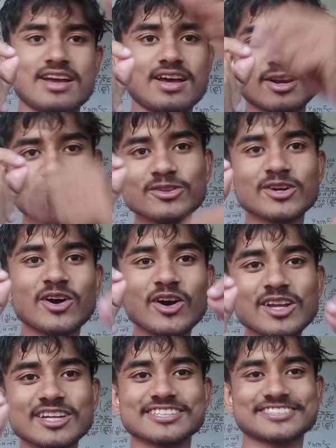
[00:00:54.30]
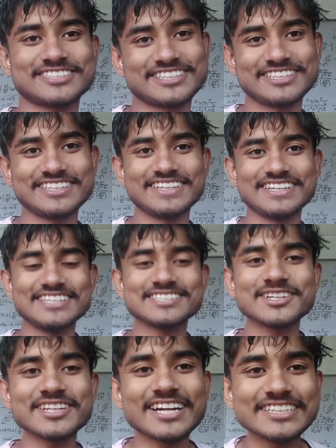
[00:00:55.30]
around the colors.
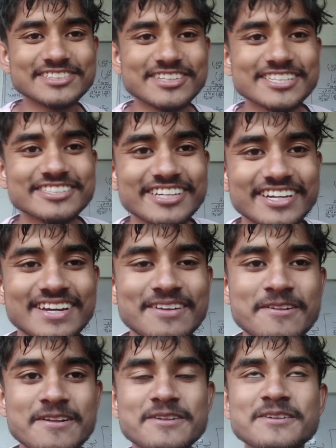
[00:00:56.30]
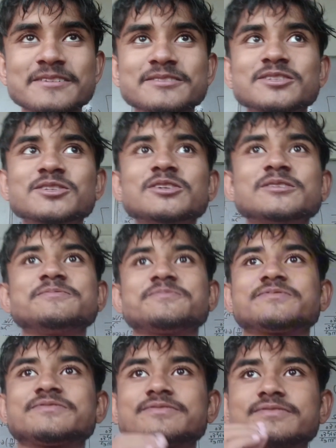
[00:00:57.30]
Isn't that interesting? So
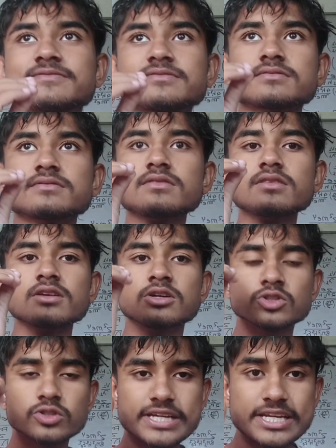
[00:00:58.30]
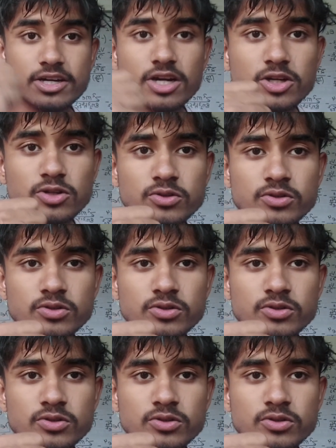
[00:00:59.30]
in order to